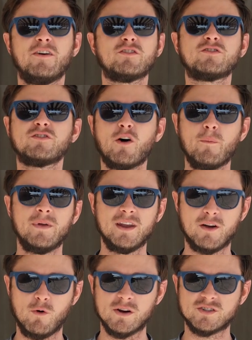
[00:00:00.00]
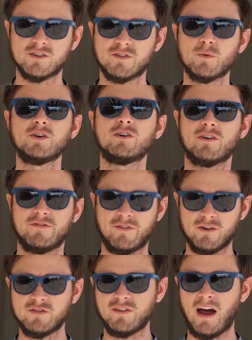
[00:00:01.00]
There's so many questions when you're a
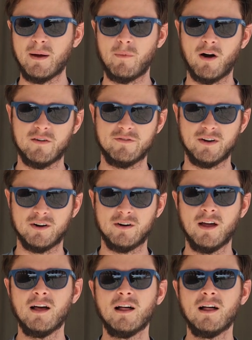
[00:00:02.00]
first-time RVer.